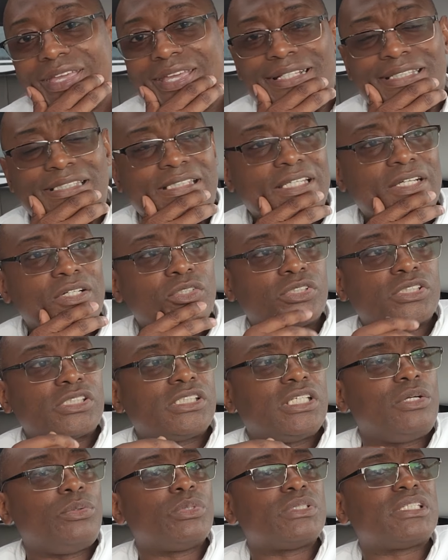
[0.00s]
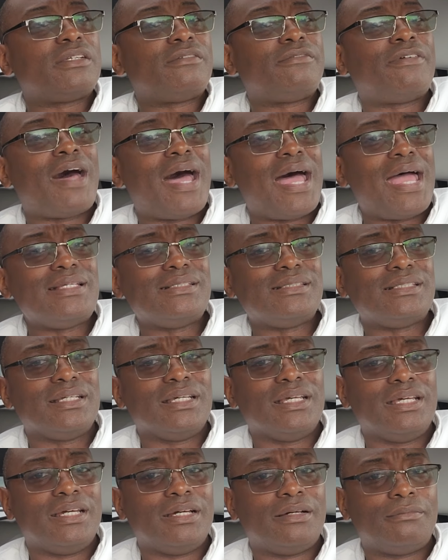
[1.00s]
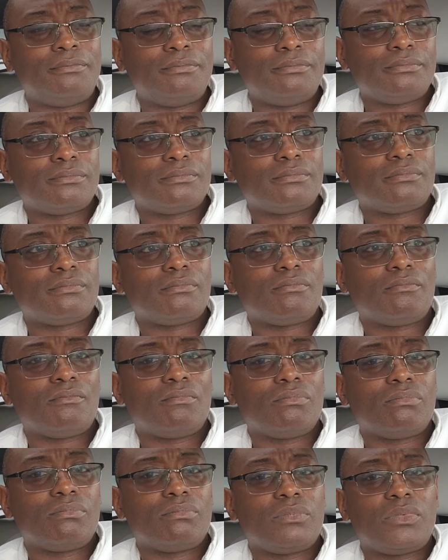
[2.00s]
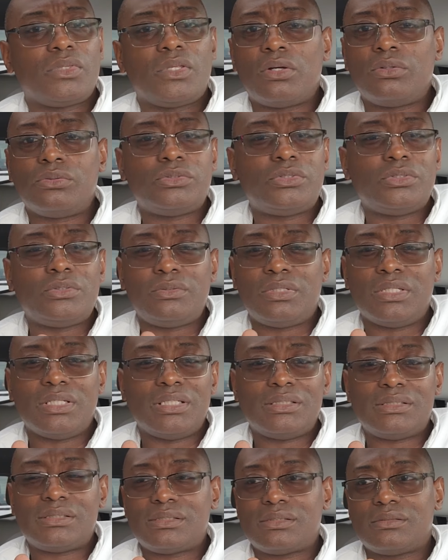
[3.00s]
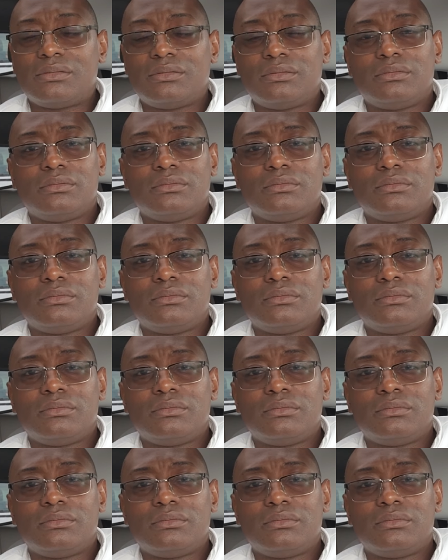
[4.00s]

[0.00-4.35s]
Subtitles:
And so she was advising him, don't do this.